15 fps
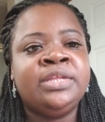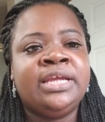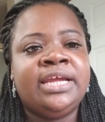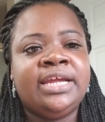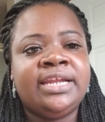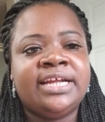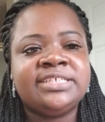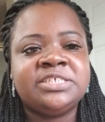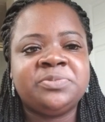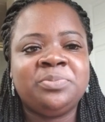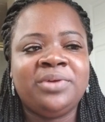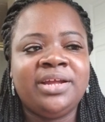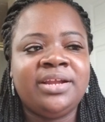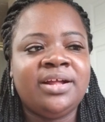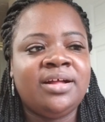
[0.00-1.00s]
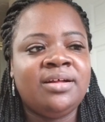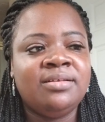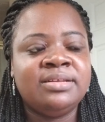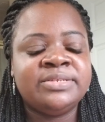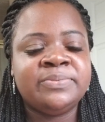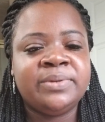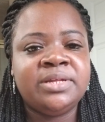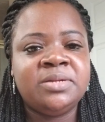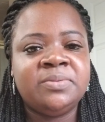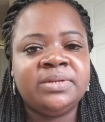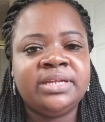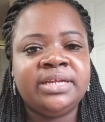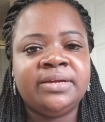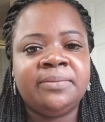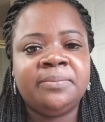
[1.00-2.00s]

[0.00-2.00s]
And I just pray that all is well with him.